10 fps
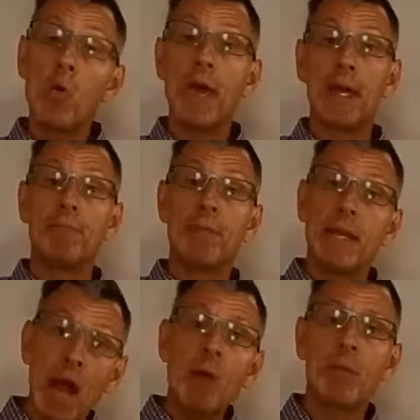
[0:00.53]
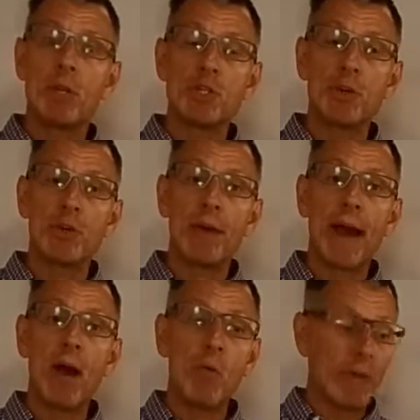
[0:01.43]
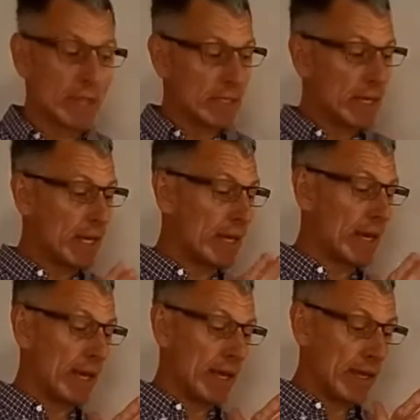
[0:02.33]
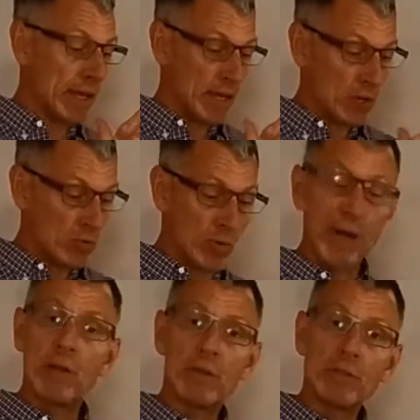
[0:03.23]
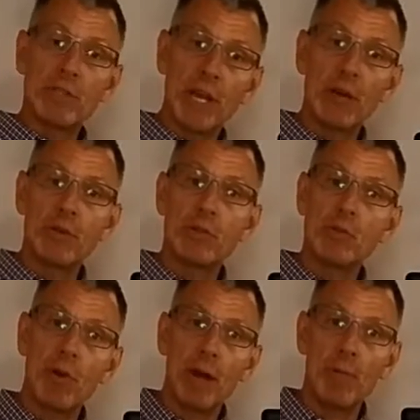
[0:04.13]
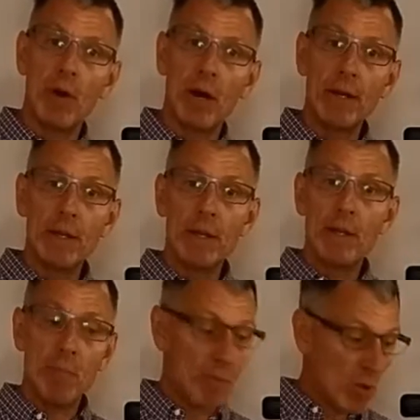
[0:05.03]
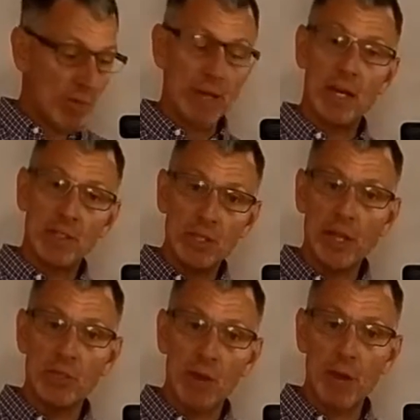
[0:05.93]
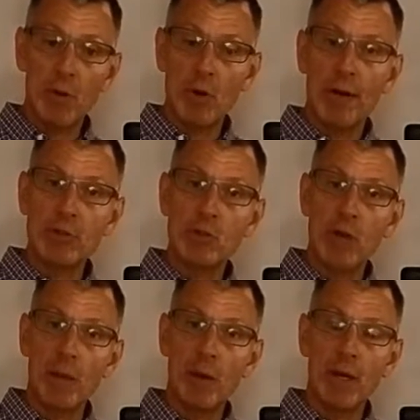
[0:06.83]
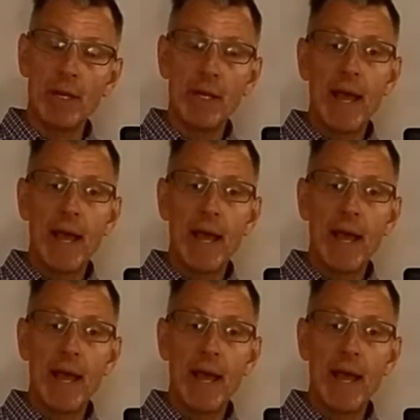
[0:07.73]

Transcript: Okay, now I'm going to show you how we can take a regular standard tripod, maybe you have a second tripod or an extra tripod,